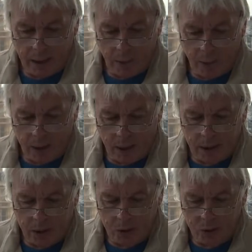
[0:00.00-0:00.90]
"Well,
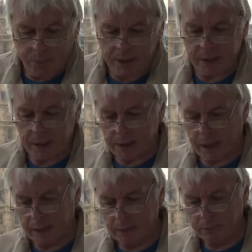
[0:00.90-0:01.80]
you're too busy," he
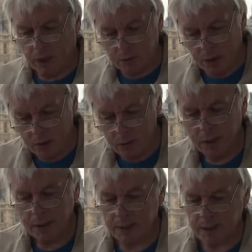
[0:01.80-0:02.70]
said. No,
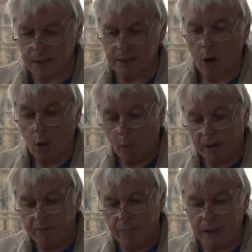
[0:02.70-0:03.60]
he says,
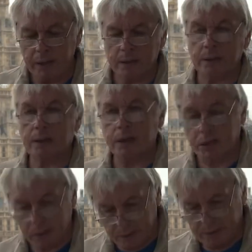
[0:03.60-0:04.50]
"We've made the
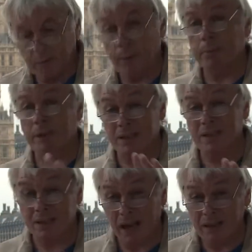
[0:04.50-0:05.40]
decision." Remember, this
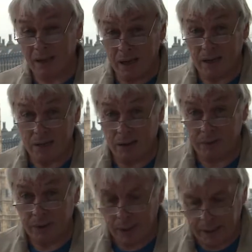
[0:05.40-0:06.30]
is 10 days
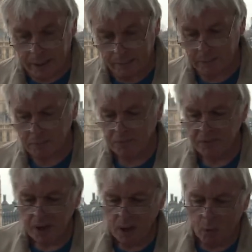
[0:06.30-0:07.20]
after 9/11.
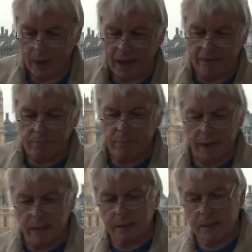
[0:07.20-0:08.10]
"We have
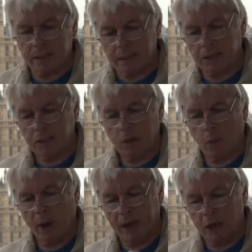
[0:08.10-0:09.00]
made the decision,
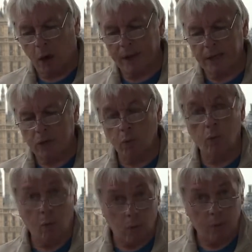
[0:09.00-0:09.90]
we're going to
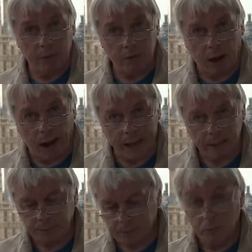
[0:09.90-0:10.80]
war with Iraq."
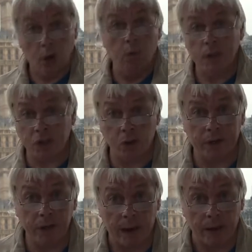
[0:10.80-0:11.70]
No one's
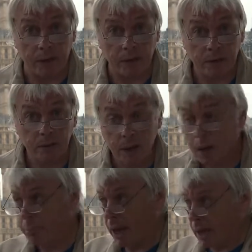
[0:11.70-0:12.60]
talking about this.
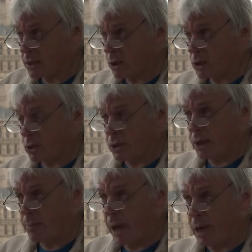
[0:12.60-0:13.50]
Blair's not
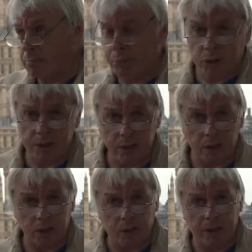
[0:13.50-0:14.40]
talking about it, Bush is
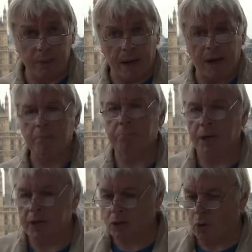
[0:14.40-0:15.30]
not talking about it, but
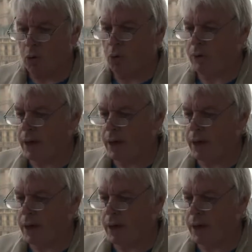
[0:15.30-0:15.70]
it's all